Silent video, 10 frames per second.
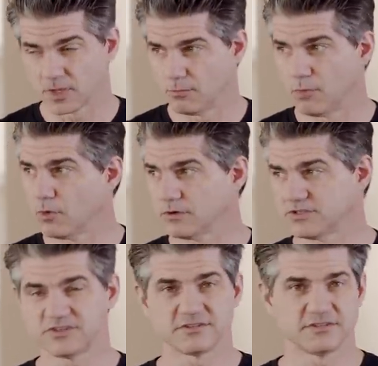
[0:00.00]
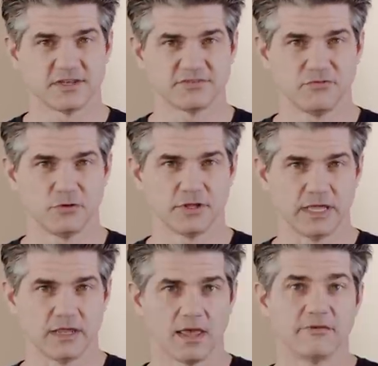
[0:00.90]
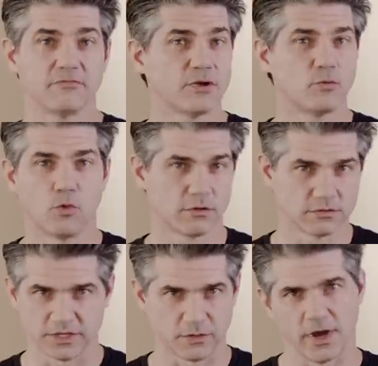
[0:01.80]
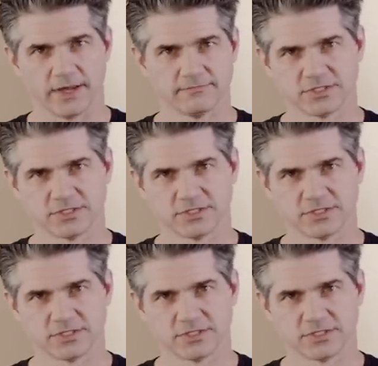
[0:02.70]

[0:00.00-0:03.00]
more successful in every worldly way.